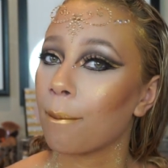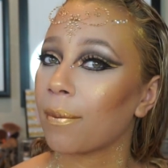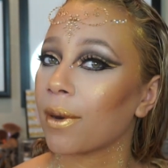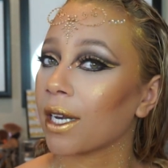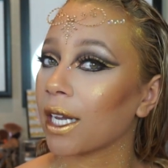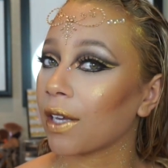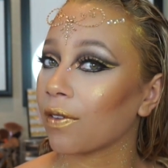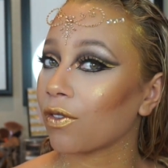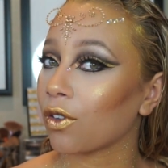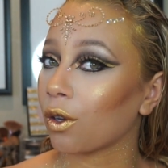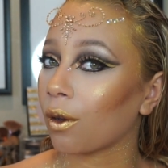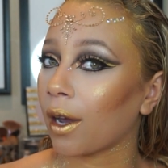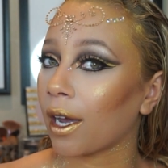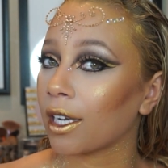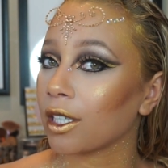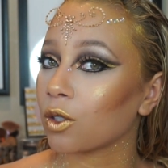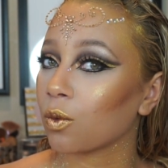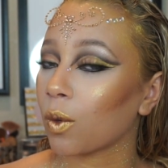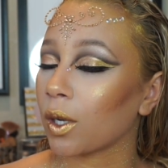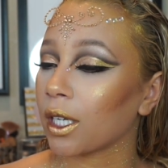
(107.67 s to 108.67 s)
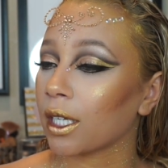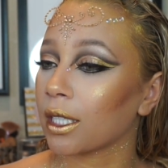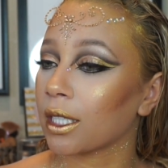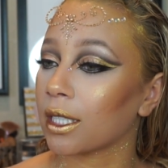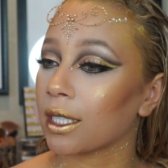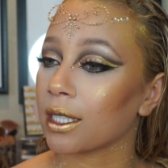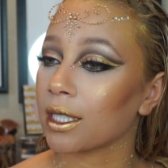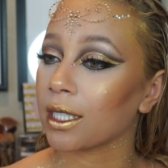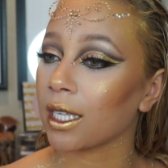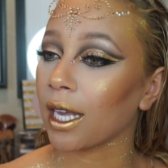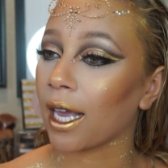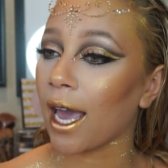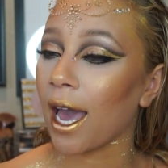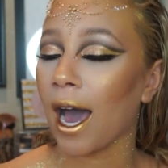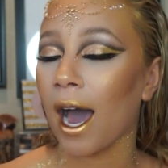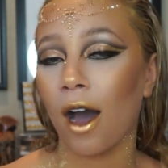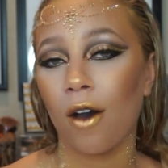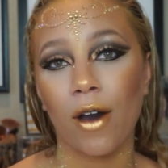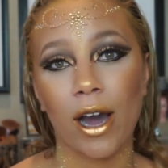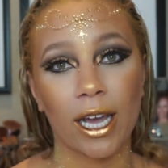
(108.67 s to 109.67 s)
But if you guys wanted to see
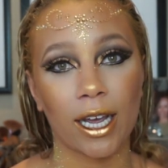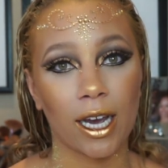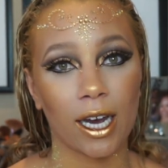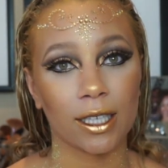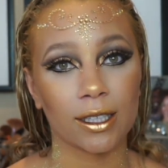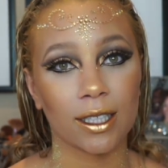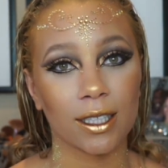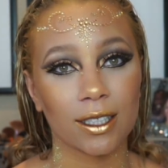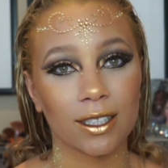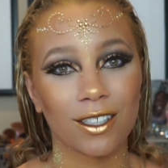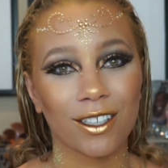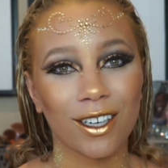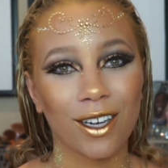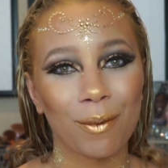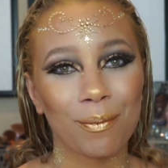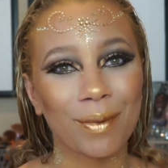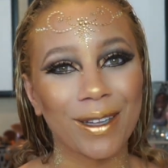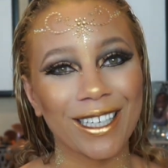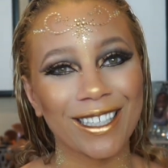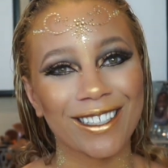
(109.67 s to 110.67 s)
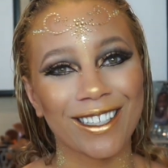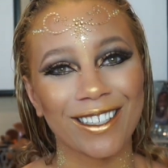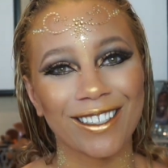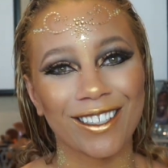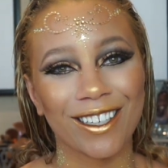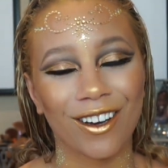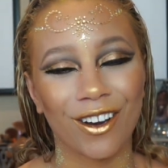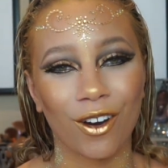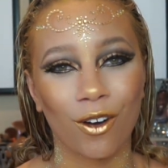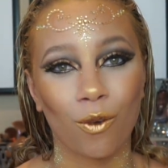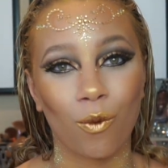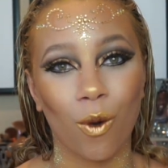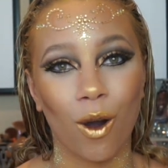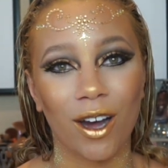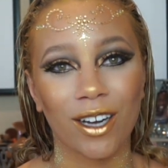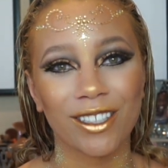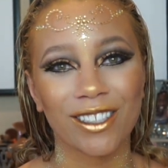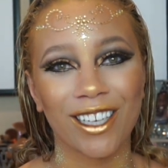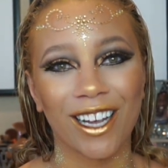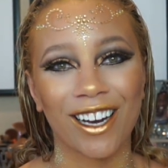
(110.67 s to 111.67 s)
how I got this look, please continue to
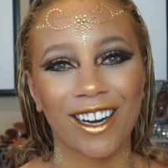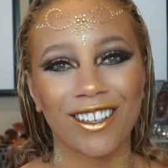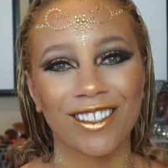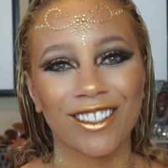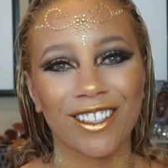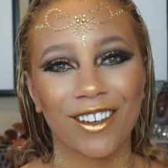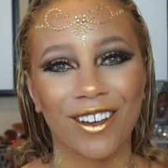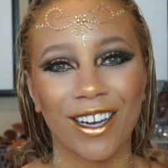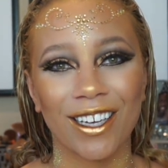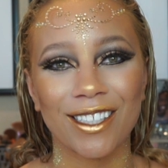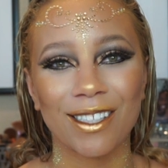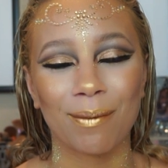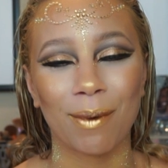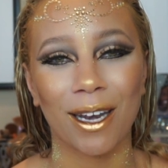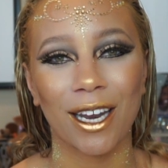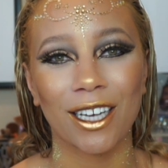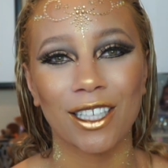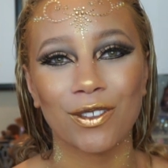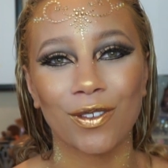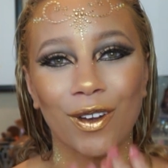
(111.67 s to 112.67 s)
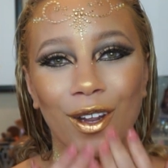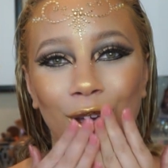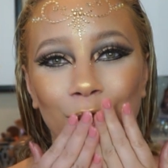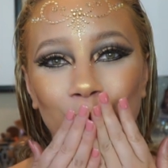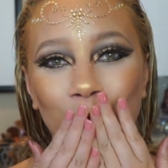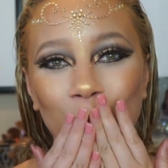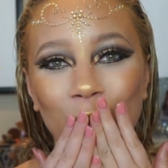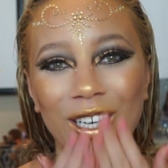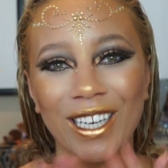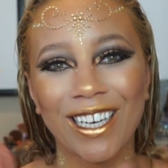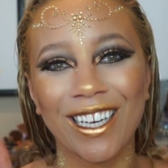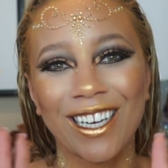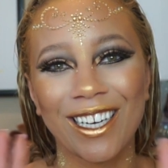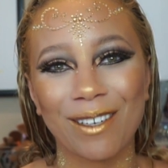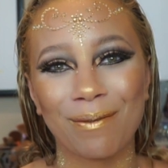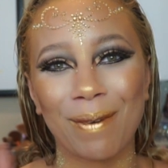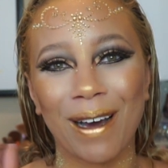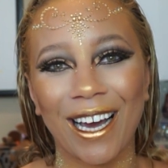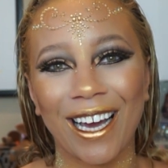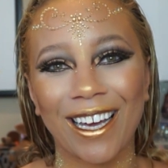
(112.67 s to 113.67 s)
watch, and I'll see you guys in my next video.
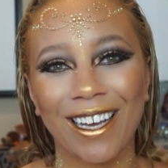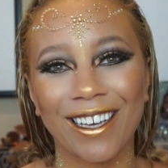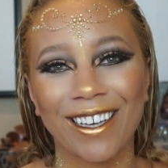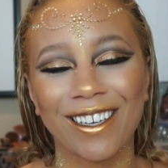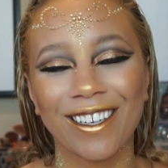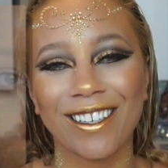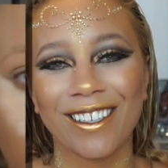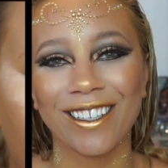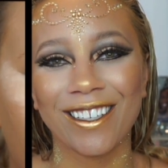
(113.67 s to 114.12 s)
Bye.